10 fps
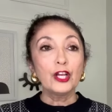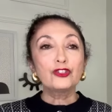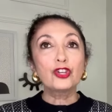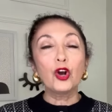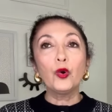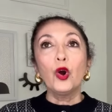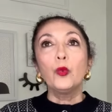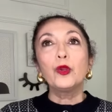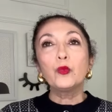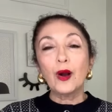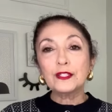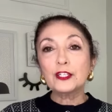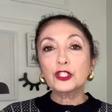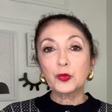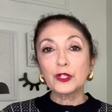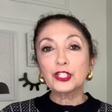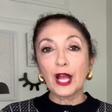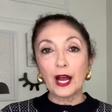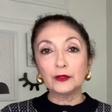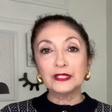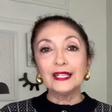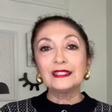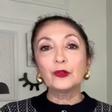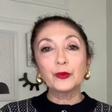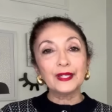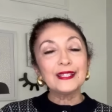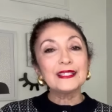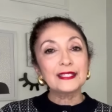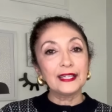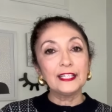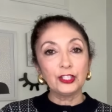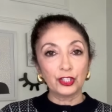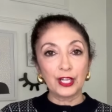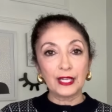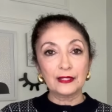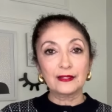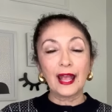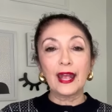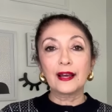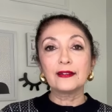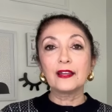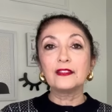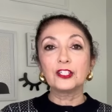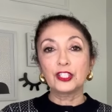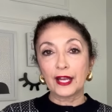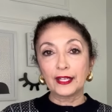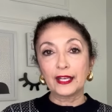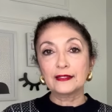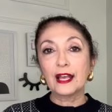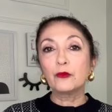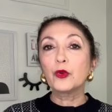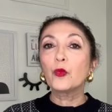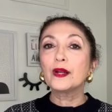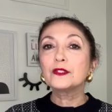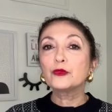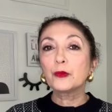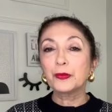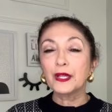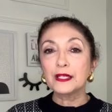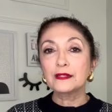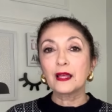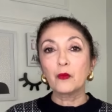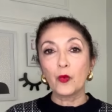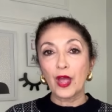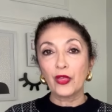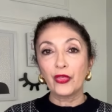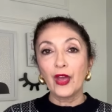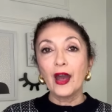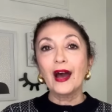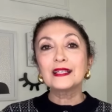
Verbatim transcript: So we want to switch out the really skinny jeans and the jeggings, and we want to replace them with a